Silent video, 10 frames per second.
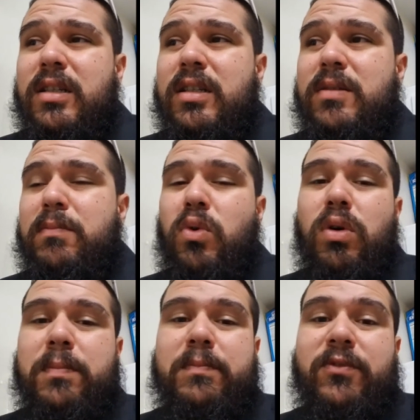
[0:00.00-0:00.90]
It's
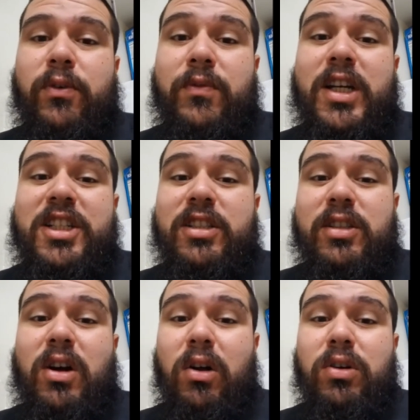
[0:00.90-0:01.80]
more for fish. It's
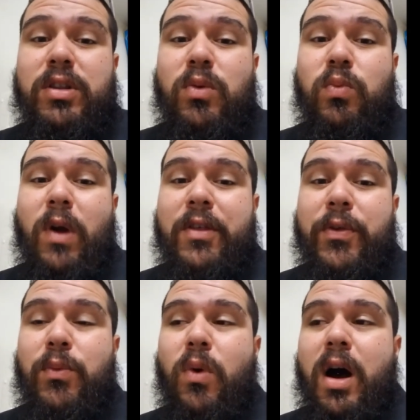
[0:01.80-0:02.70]
taller rather
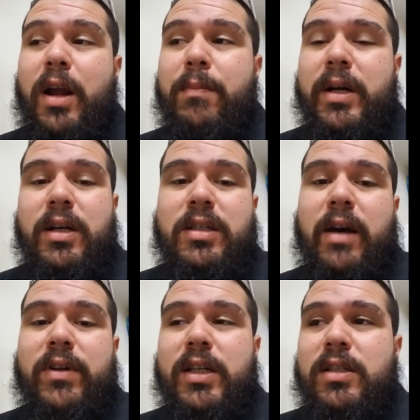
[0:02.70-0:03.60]
than wide, but it does
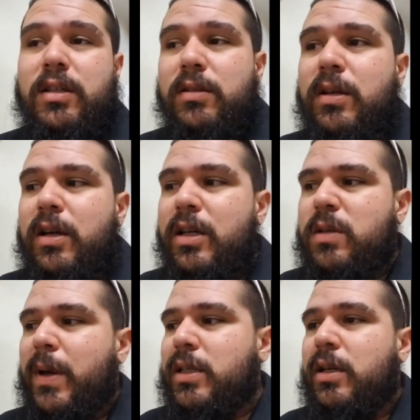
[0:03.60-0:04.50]
have a decent
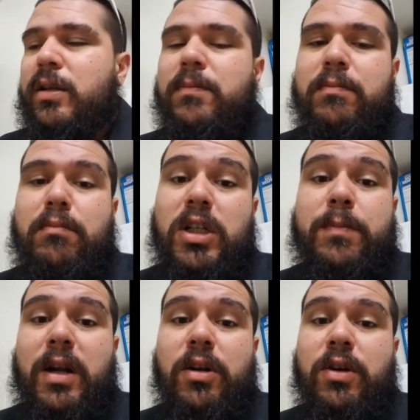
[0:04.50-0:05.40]
space in it.
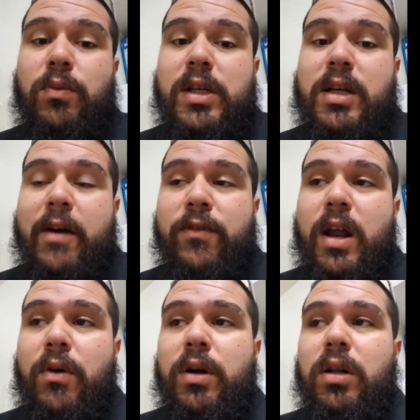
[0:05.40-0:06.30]
Much better than what he's got for
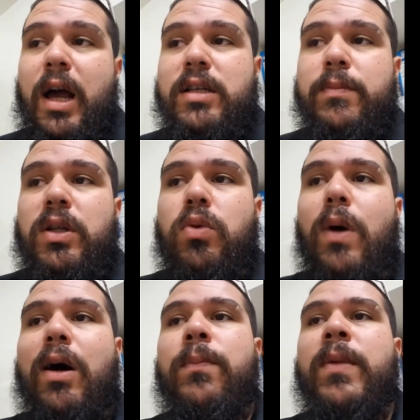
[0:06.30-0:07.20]
now, and it'll last him a little
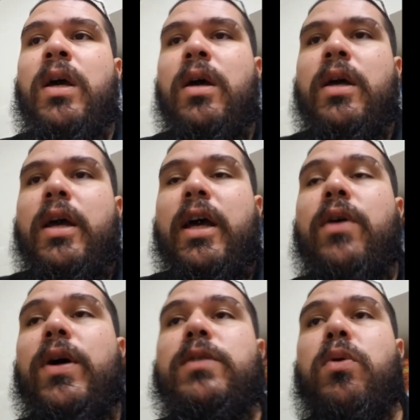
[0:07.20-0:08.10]
while.
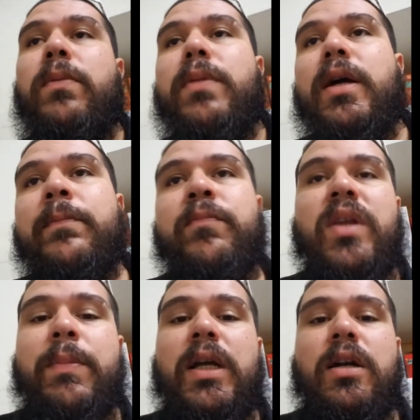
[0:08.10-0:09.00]
Anyways, point being,
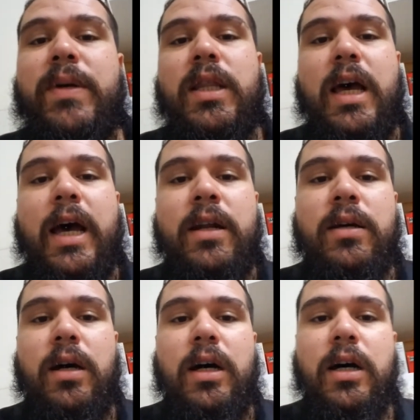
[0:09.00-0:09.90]
I'm going to get him in that.
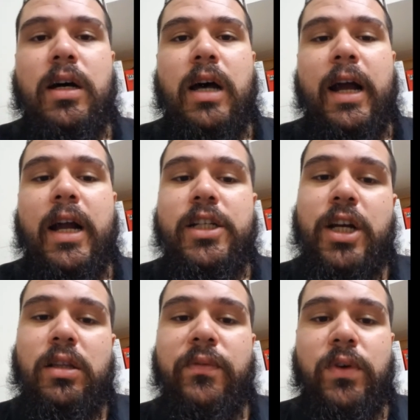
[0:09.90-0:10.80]
I got to
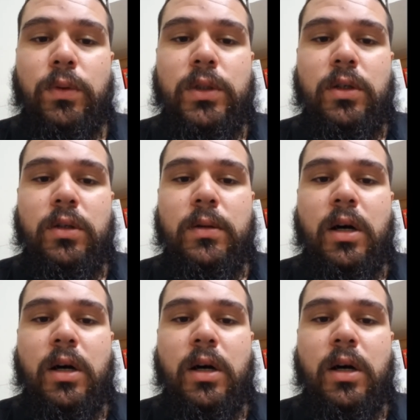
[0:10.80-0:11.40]
check the filter.